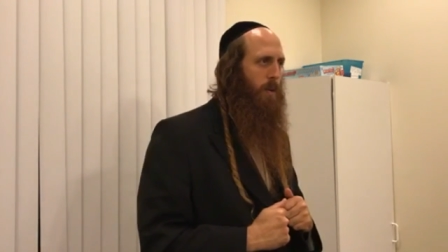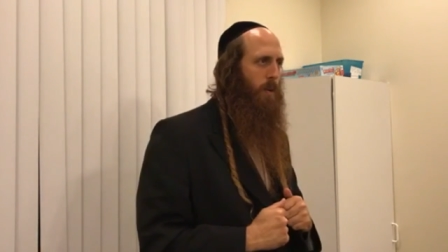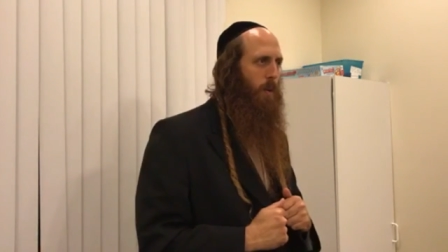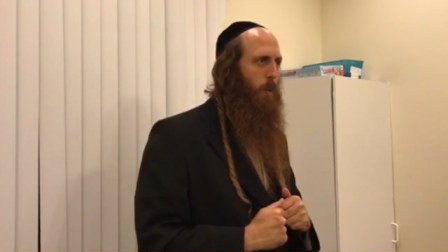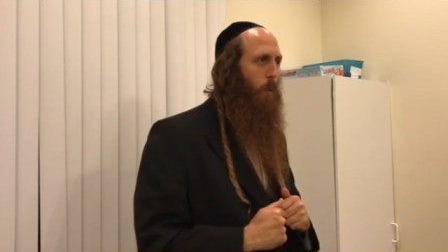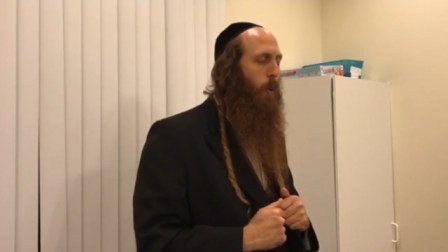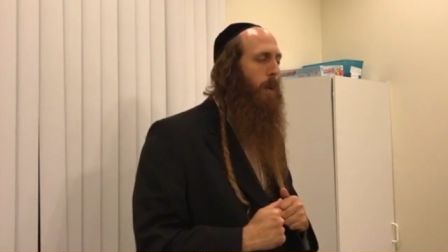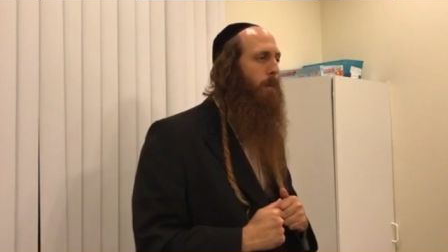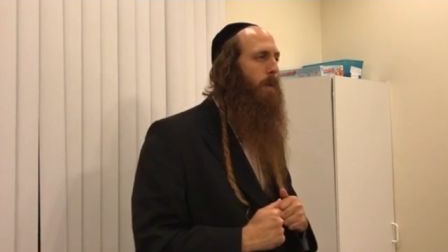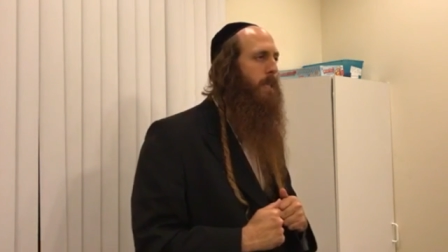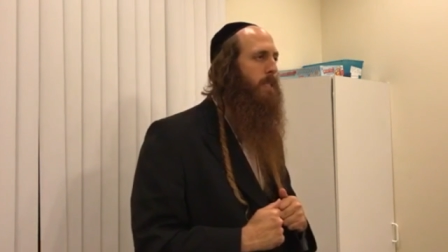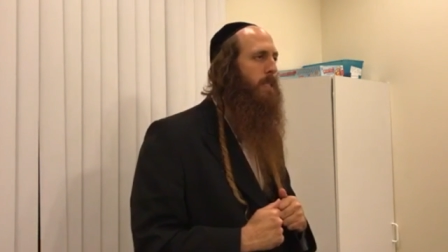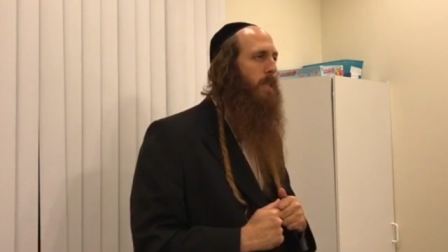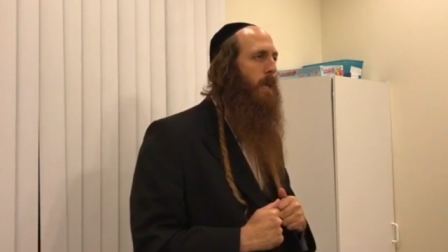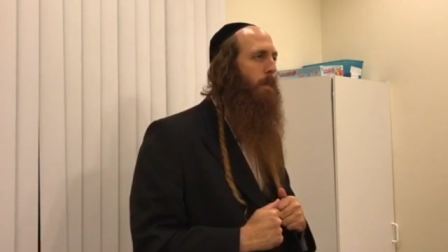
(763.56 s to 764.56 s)
We
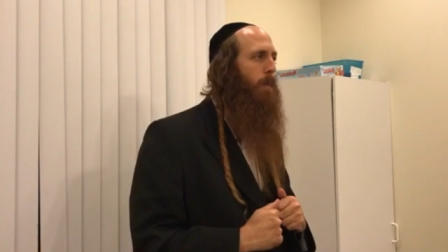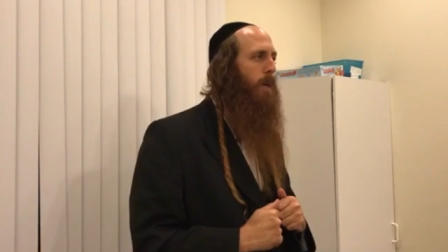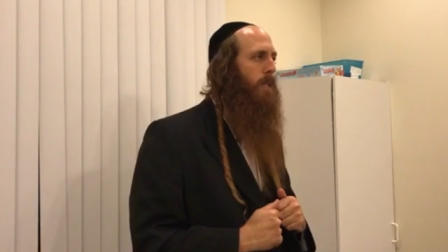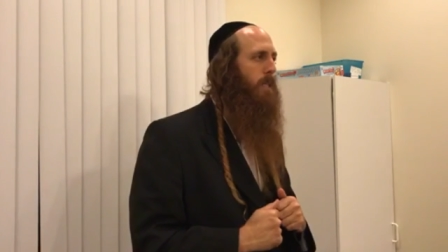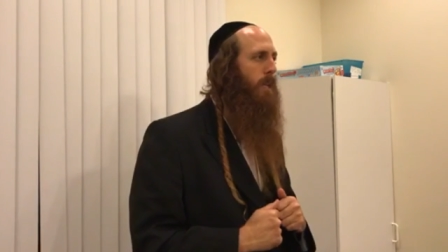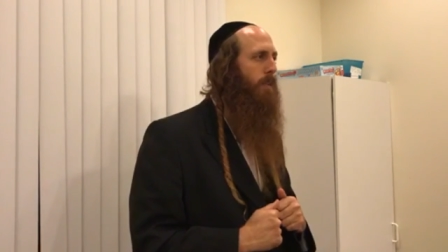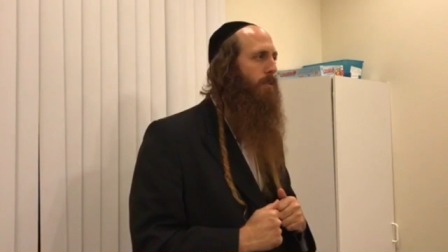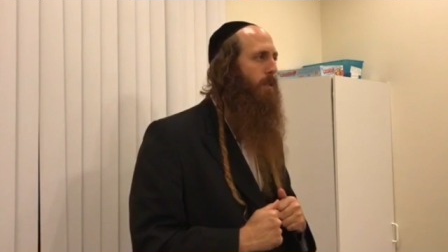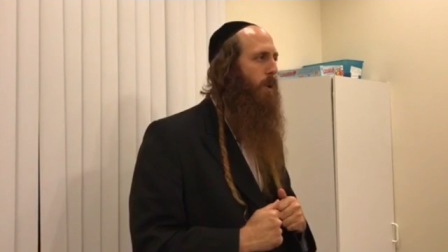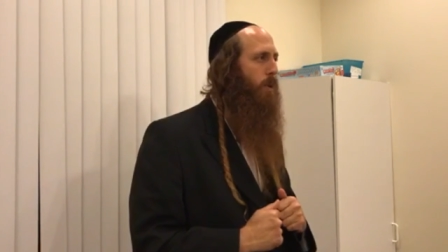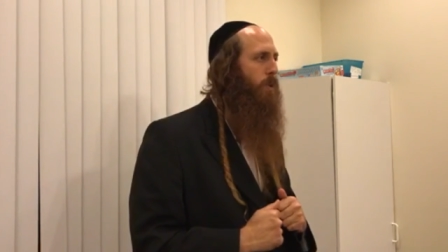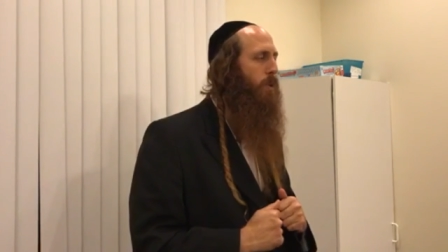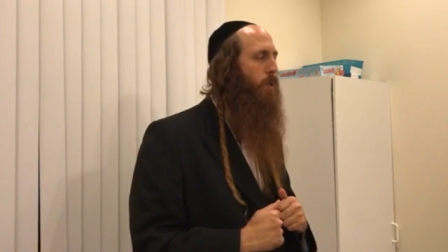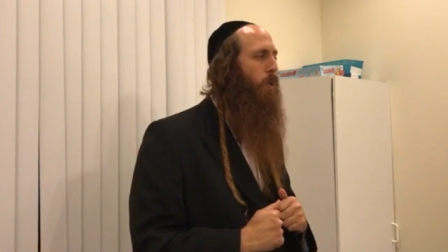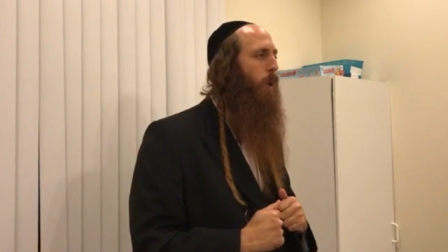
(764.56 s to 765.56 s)
must keep ourselves
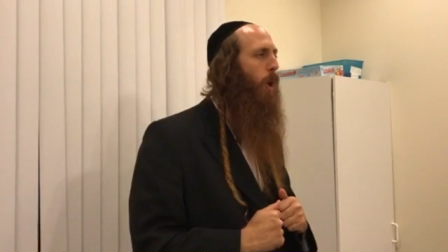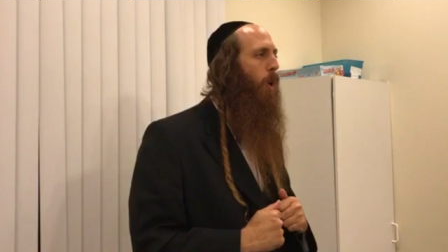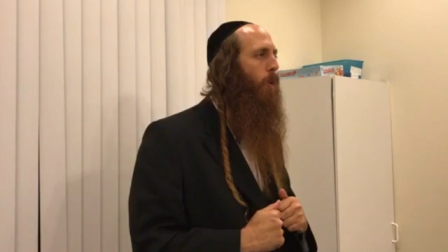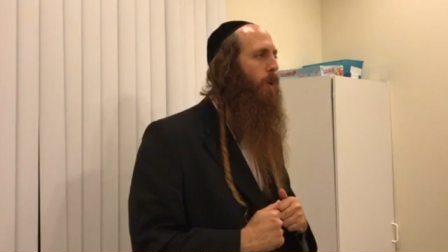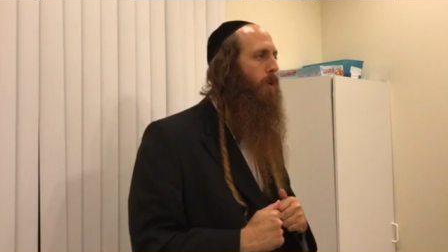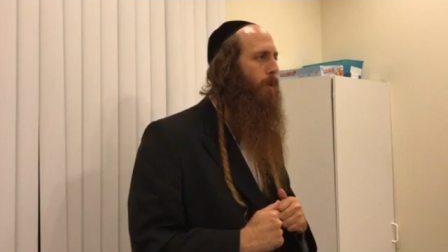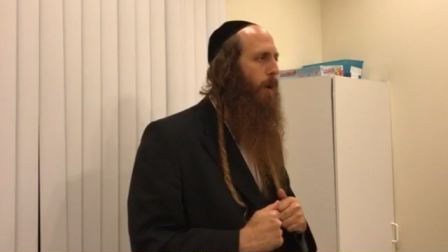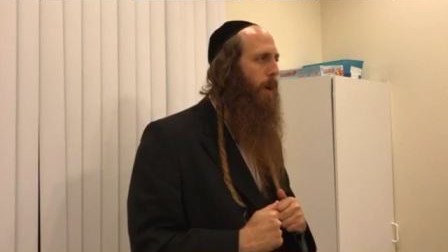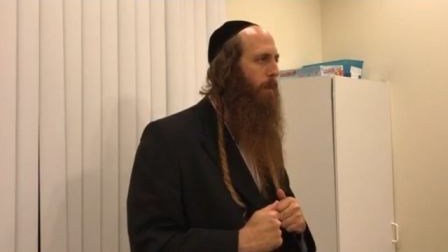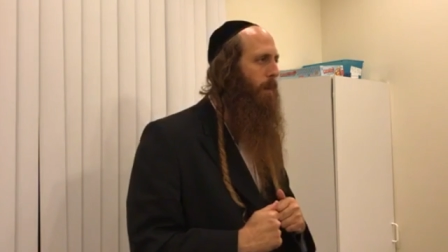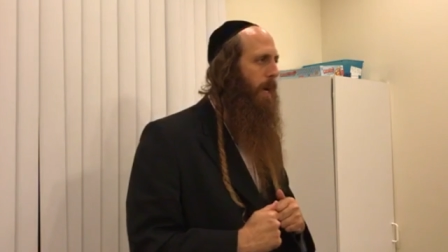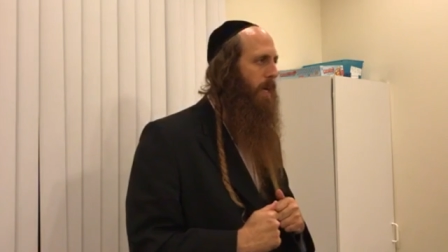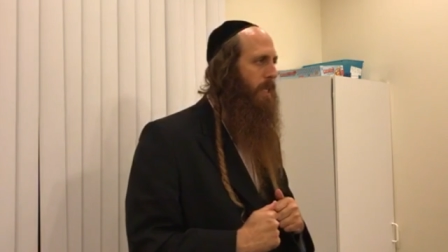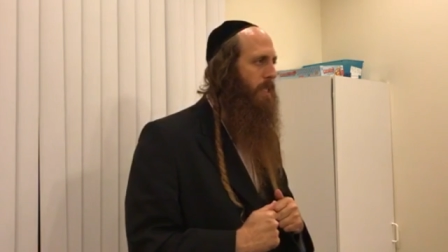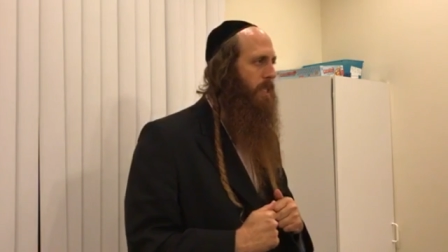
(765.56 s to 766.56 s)
close to holy
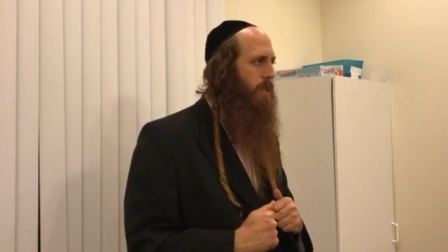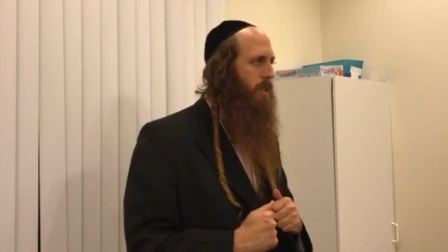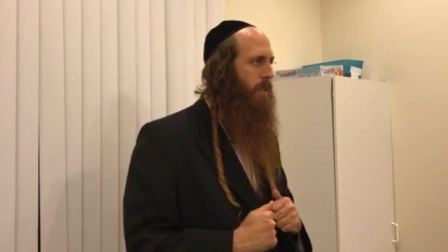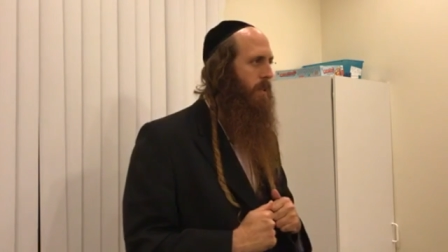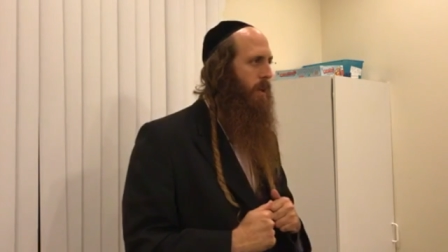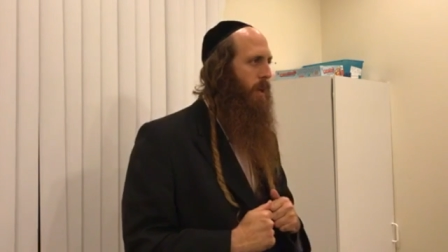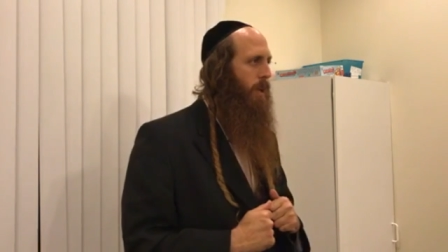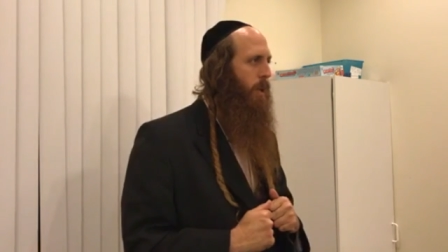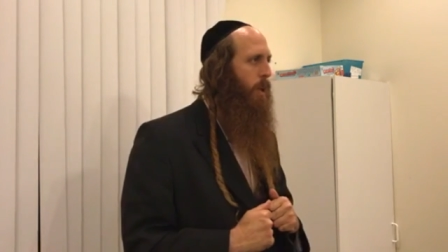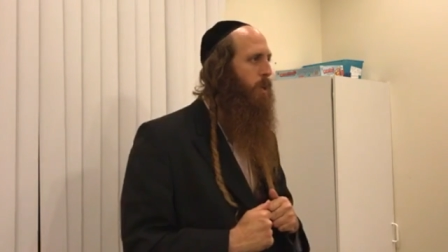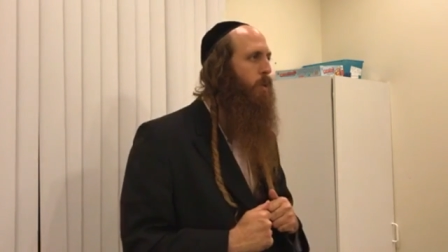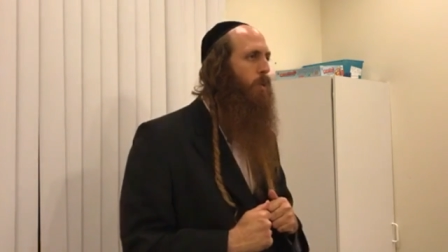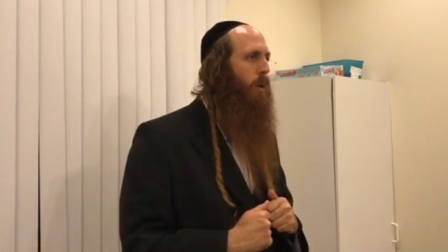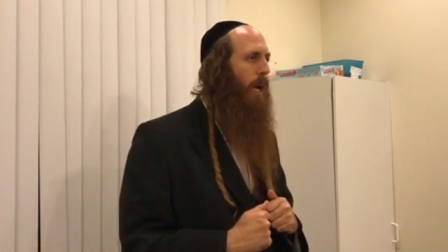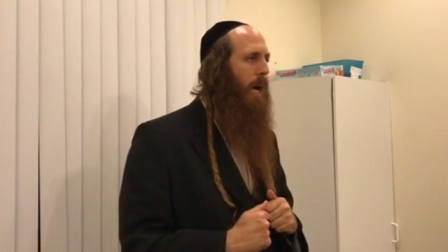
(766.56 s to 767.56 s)
rabbis, not
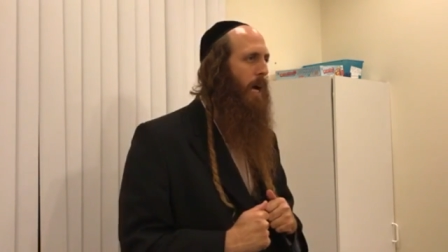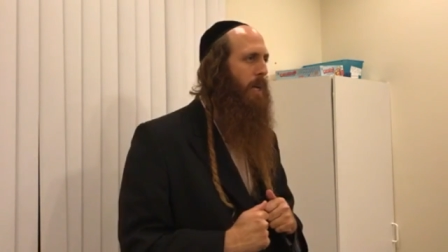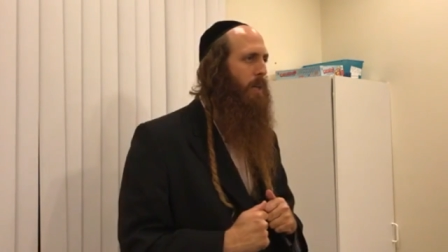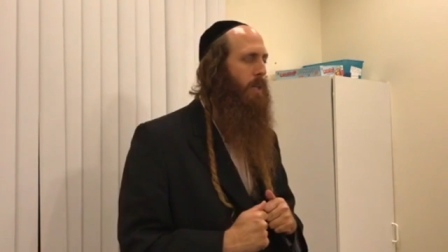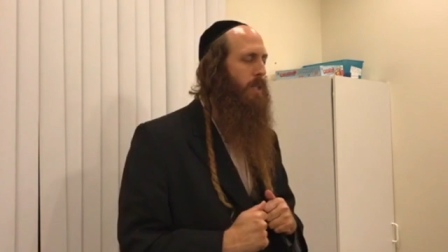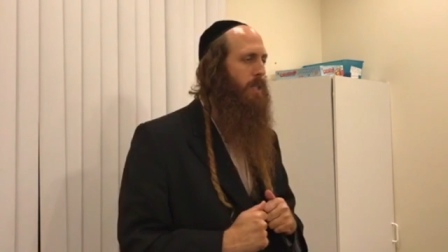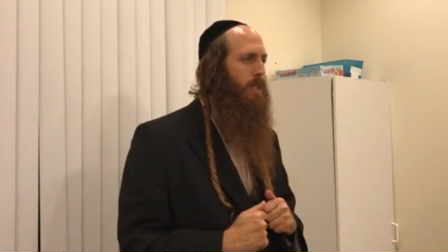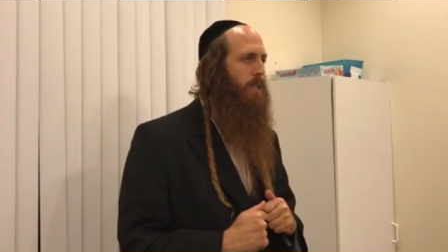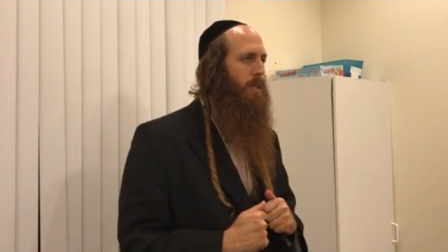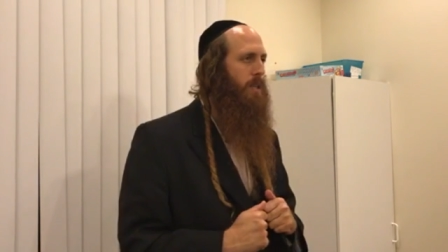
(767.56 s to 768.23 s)
to liars,